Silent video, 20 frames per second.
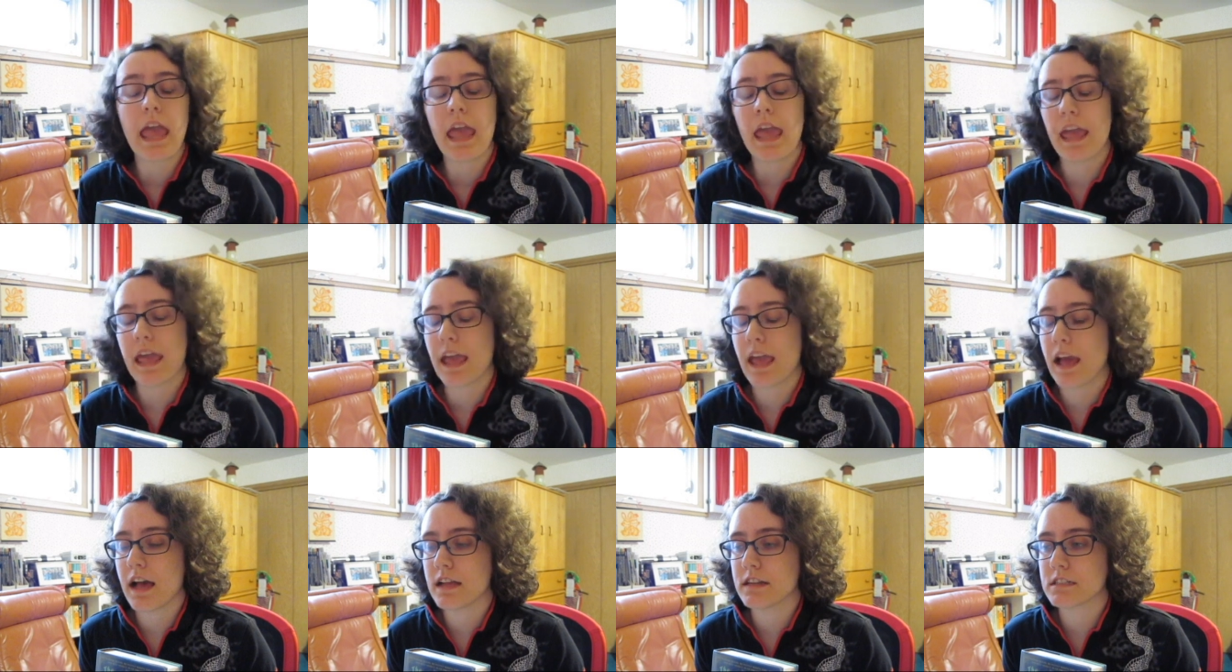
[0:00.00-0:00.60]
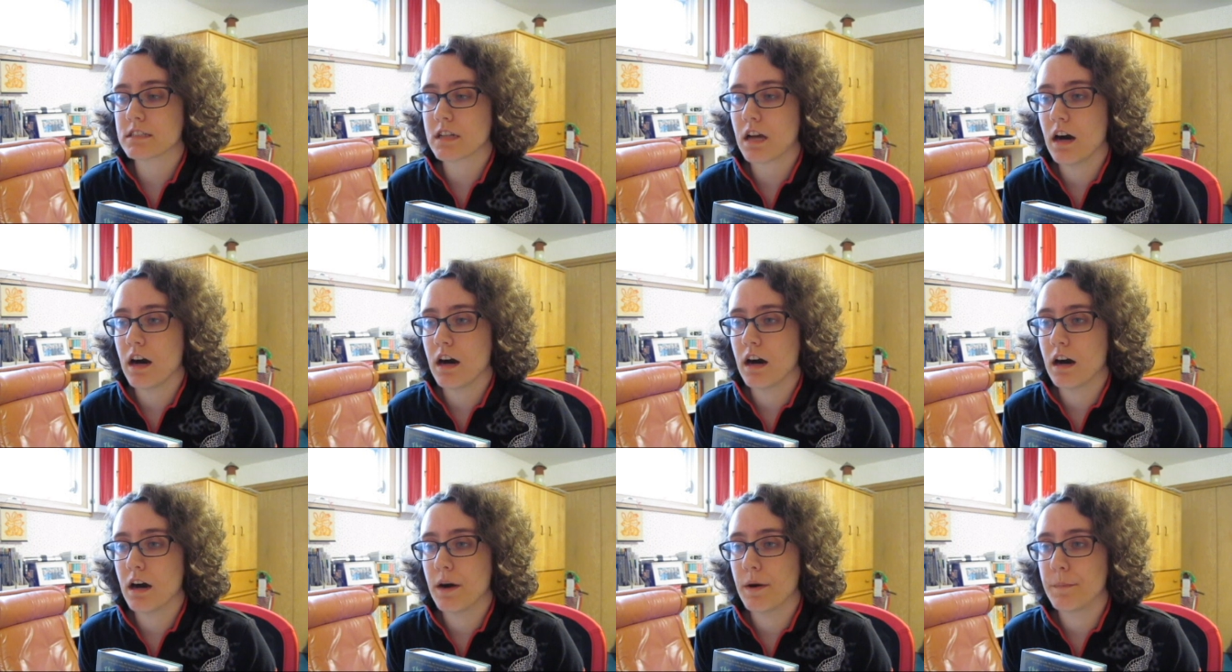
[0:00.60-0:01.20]
And
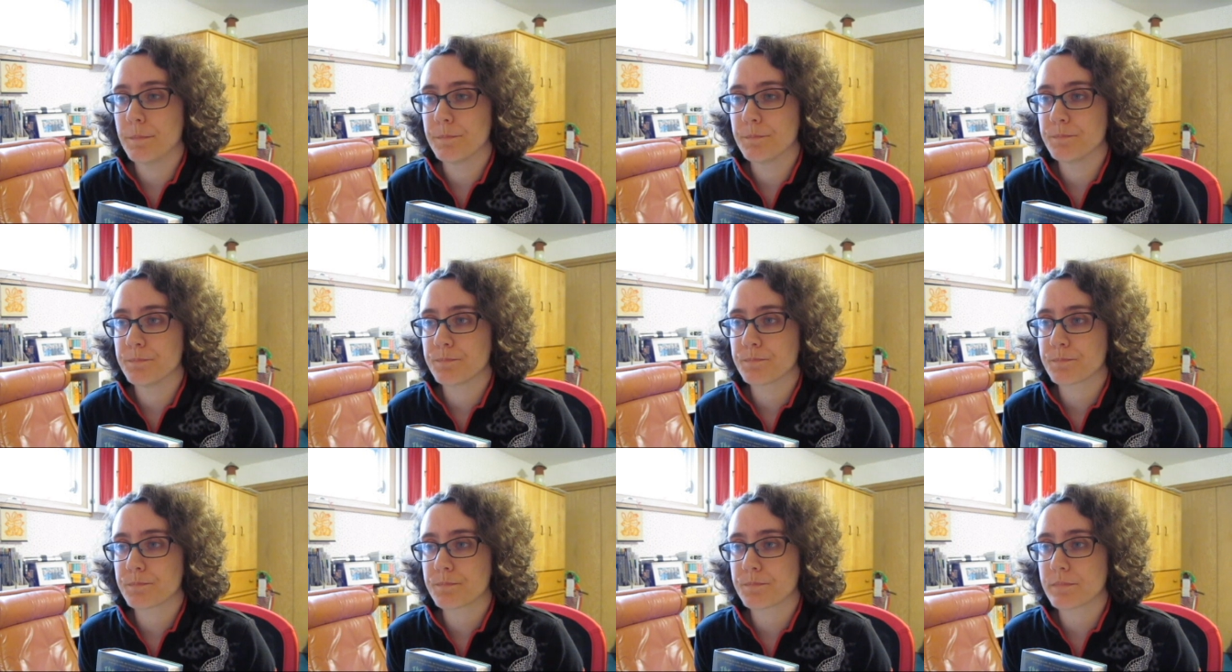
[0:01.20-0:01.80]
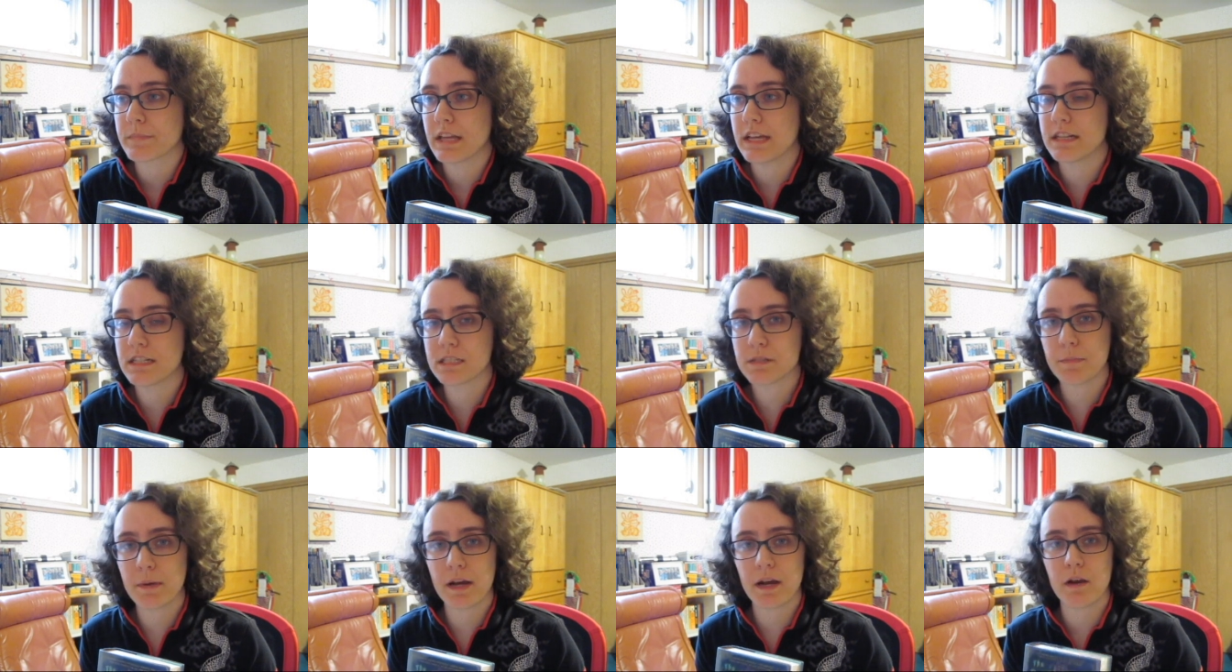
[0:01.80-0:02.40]
it
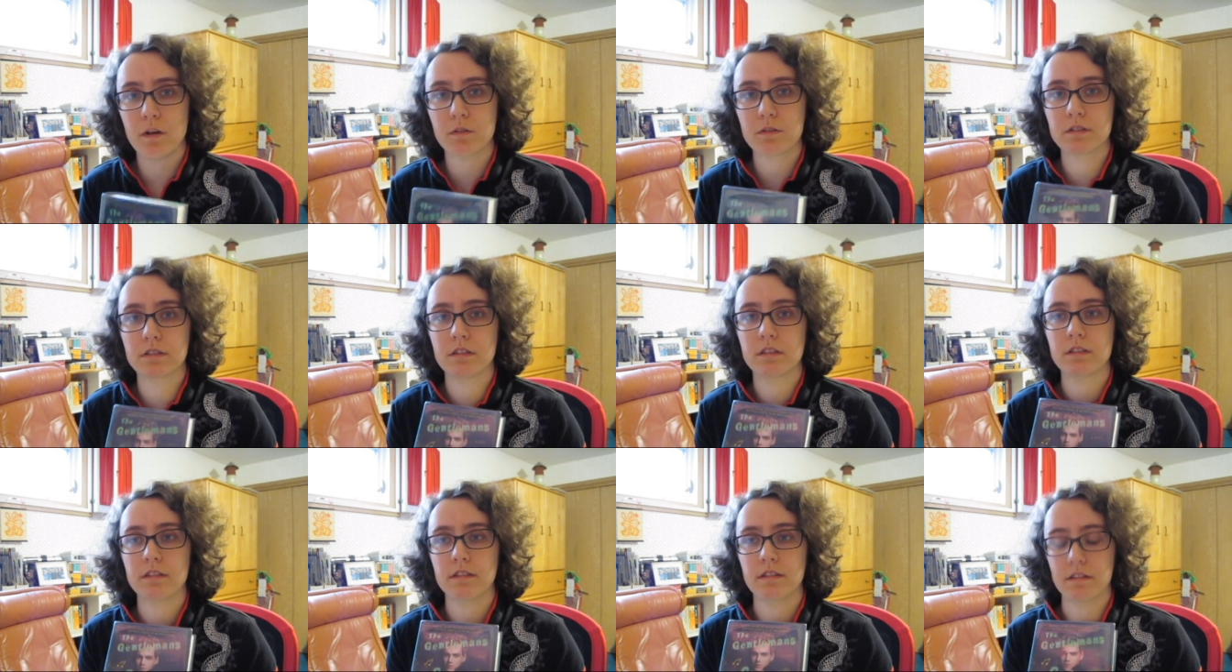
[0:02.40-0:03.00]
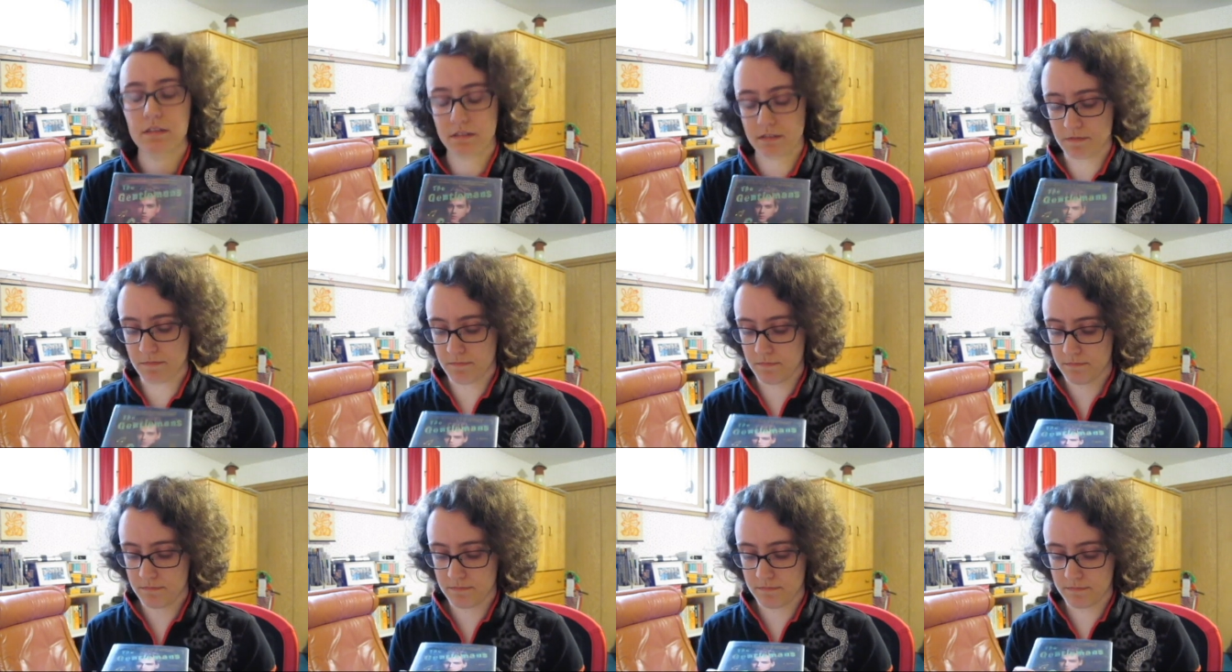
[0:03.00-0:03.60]
is about
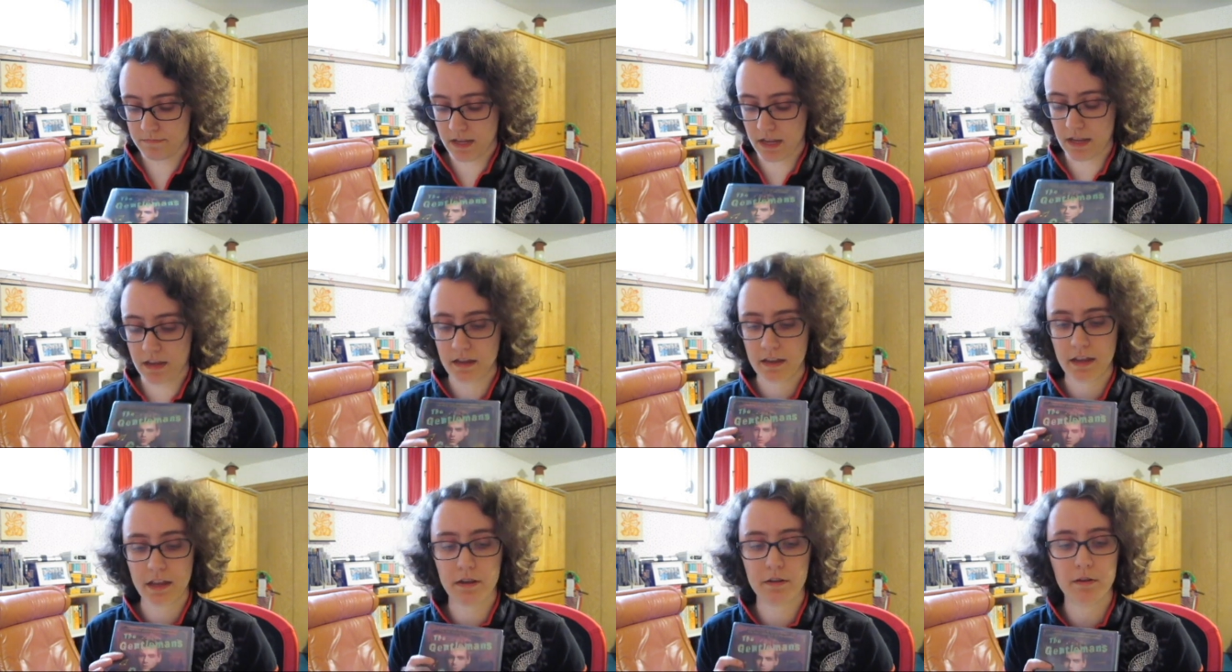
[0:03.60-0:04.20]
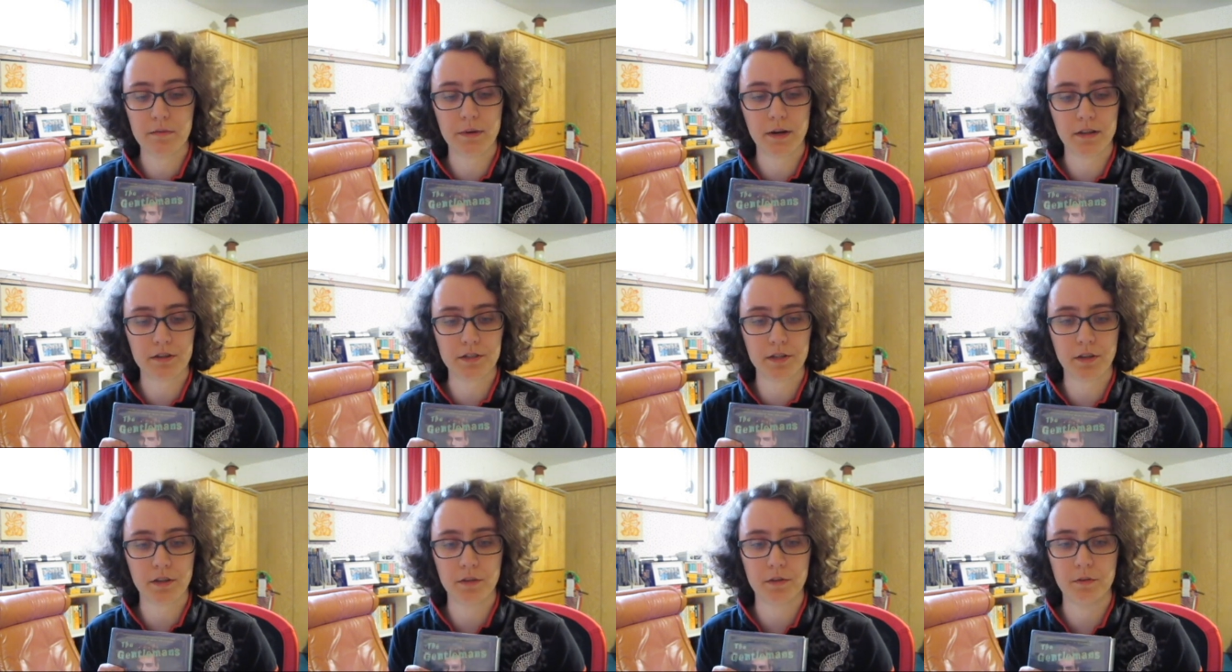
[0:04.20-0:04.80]
Henry
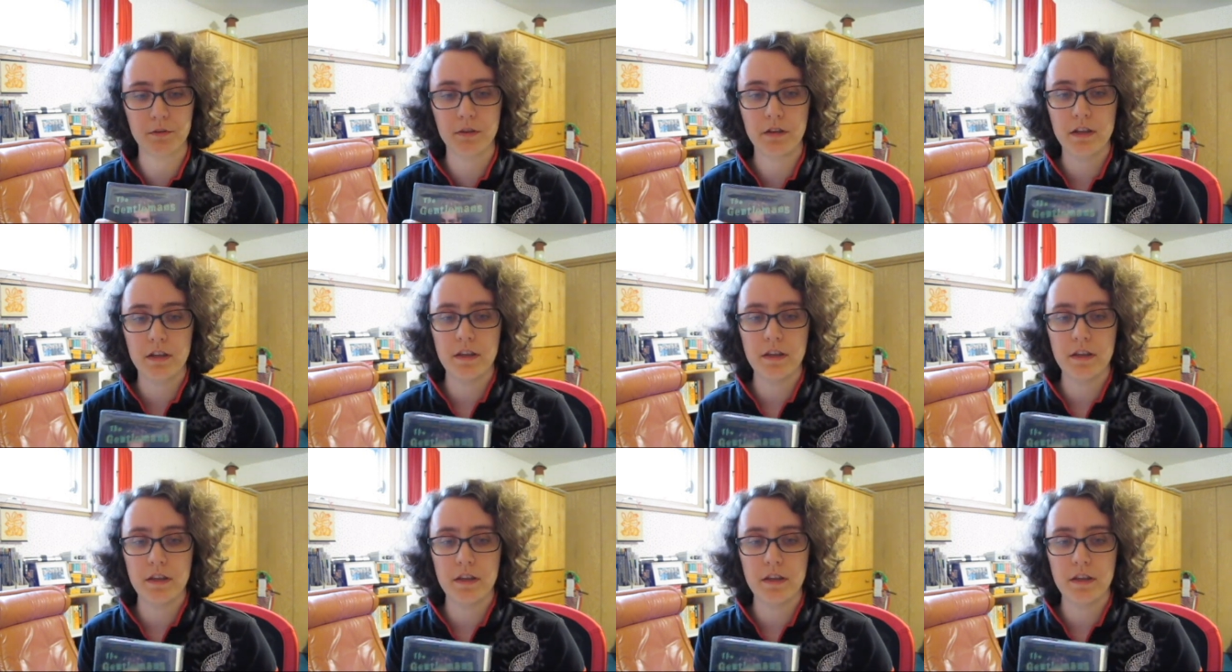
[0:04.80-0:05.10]
Montague,